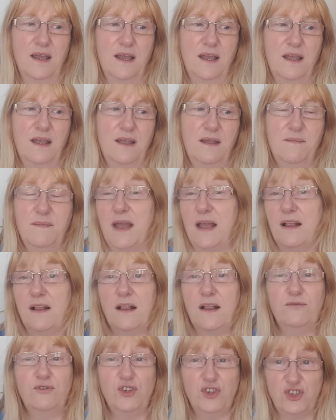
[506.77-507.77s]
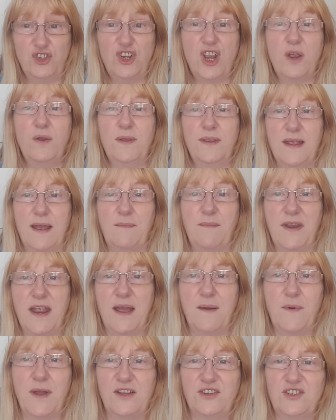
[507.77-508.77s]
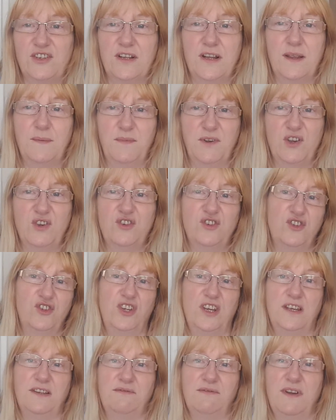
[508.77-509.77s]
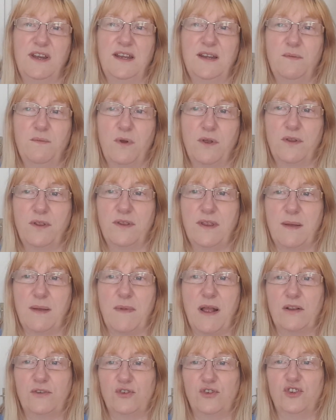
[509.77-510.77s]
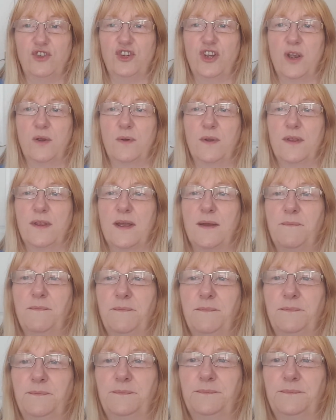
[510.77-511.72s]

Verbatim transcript: Um, I'll just show you them now actually because she is reading one of them. I'll just show you them.